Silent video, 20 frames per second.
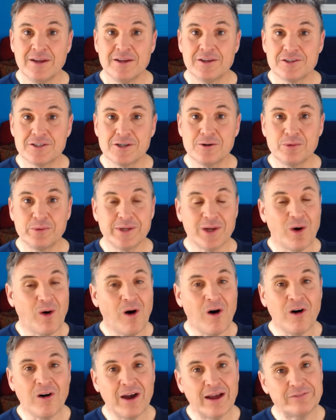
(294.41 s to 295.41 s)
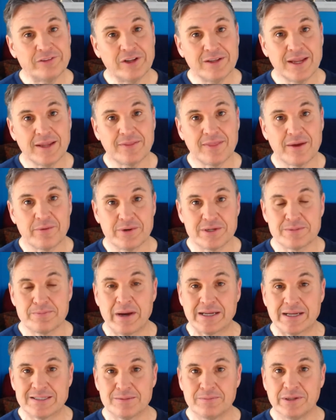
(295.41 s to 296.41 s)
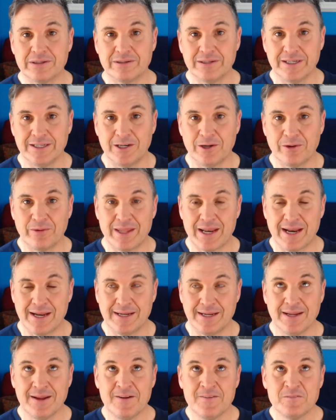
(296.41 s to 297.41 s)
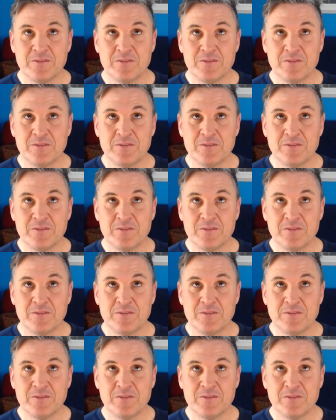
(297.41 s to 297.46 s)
So we all have to take that responsibility. You know that